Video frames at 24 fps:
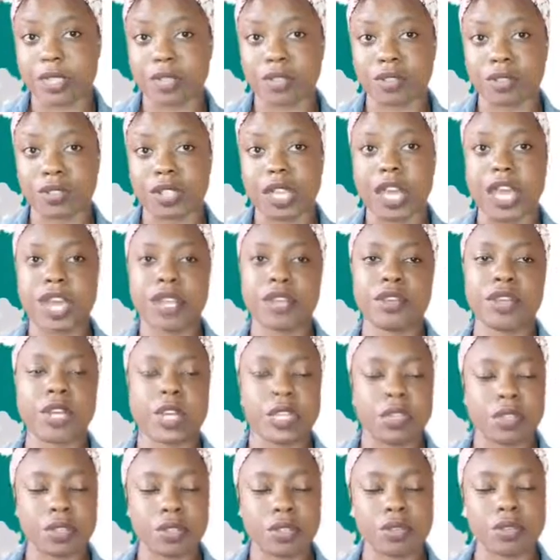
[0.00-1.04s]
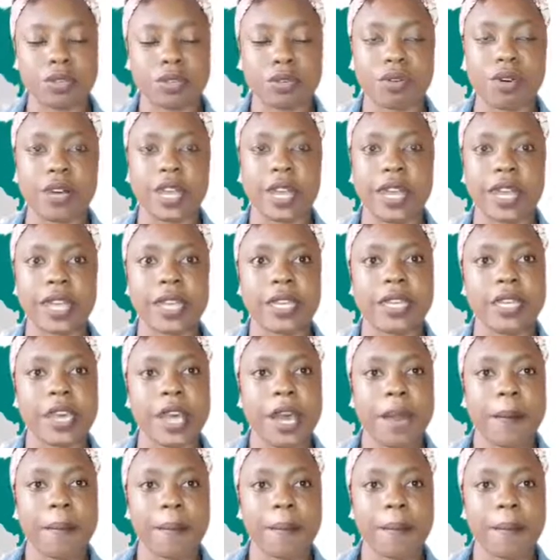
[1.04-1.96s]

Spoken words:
laws, you can also go ahead,